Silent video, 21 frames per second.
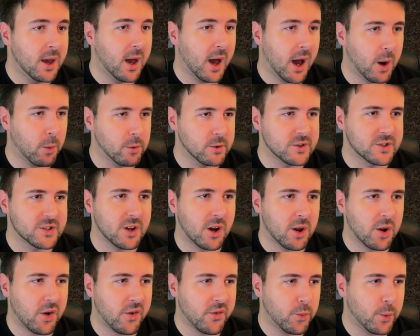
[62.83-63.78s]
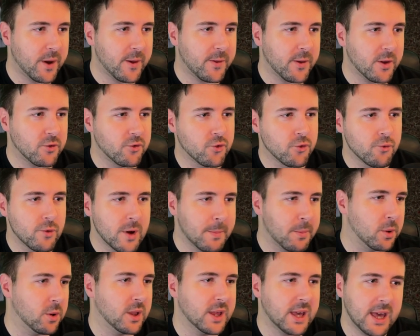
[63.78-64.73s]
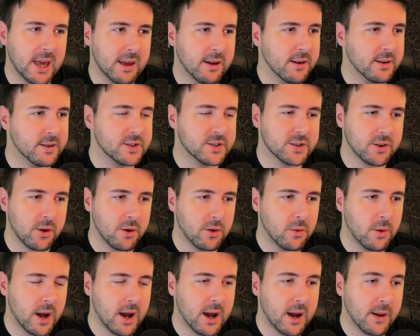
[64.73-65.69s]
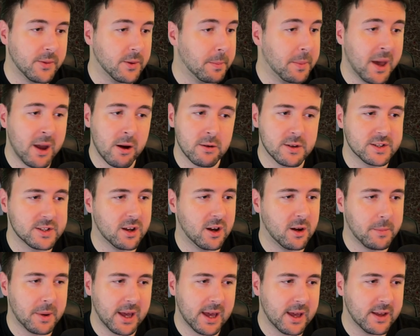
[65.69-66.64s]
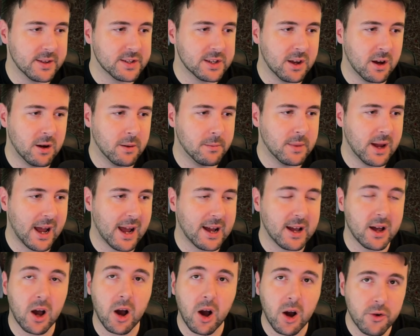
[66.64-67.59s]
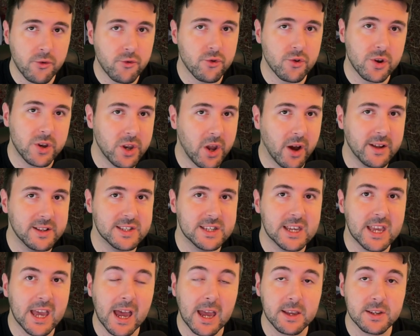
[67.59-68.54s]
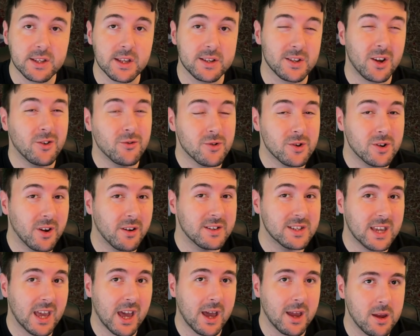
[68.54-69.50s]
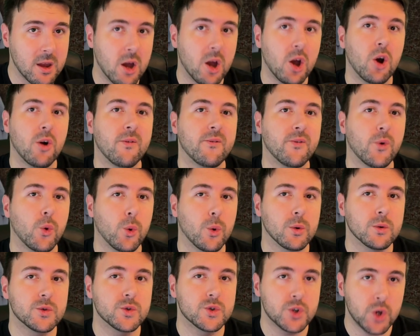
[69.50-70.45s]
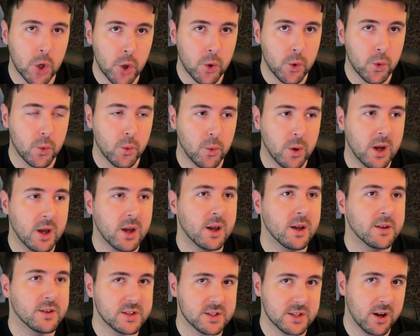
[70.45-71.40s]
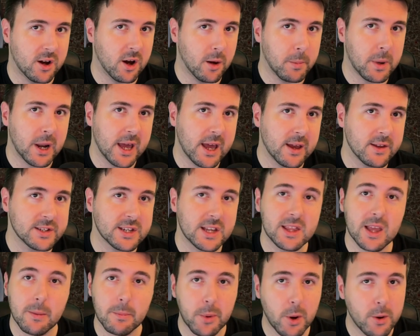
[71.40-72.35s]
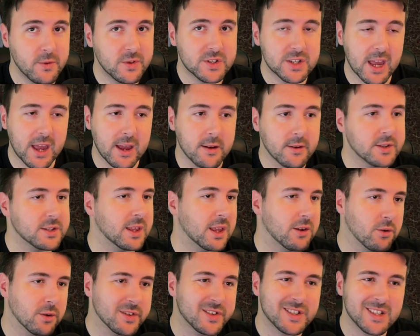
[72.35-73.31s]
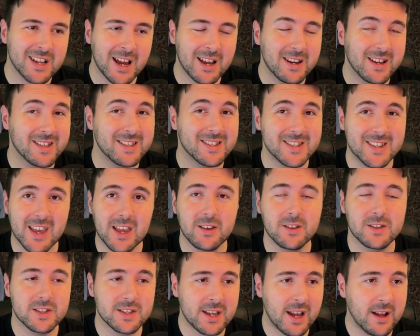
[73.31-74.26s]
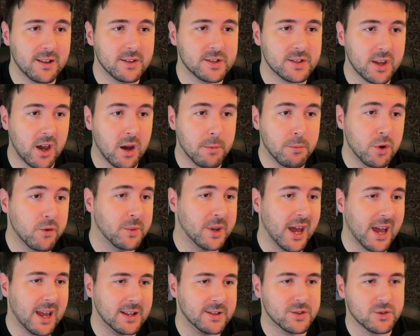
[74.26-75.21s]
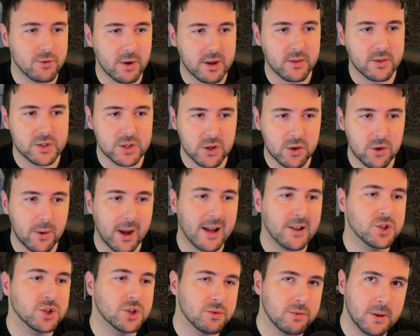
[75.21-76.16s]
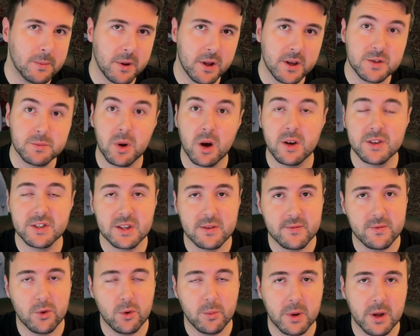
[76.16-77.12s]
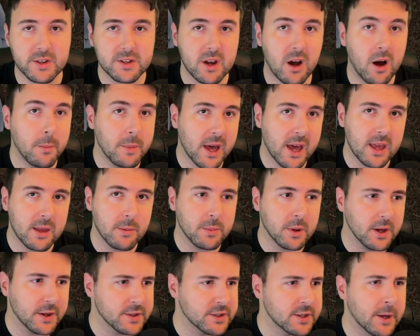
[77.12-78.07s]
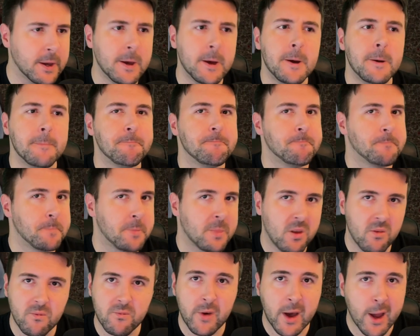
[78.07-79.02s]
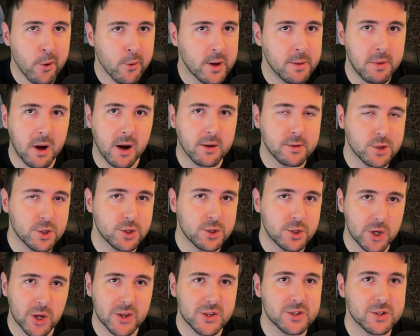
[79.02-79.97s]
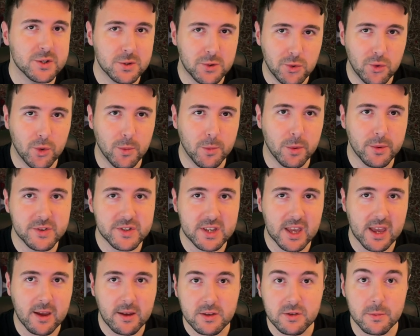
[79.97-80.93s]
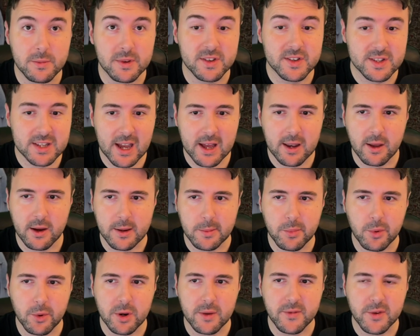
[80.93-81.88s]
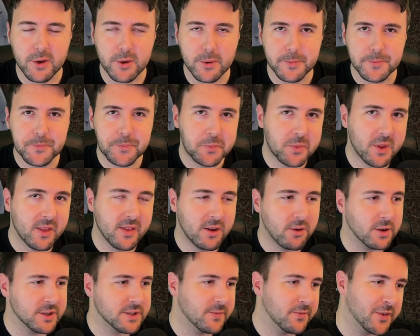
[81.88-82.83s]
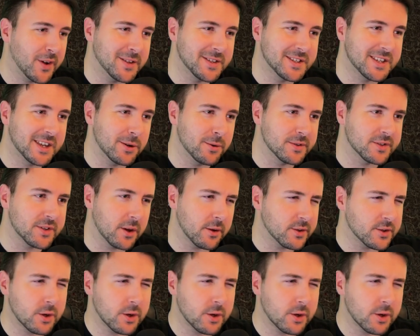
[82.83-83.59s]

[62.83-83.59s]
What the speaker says: We'll start off with Dribl here. So the pair of star players come at 190k. So that's 190k. For two star players, and they're both skinks. They've got standard skink stats, movement 8, strength 2, ash 3 plus, passing 4 plus, armor 8 plus. Very much just normal skinks from a stat line point of view. They've got some fun skills though.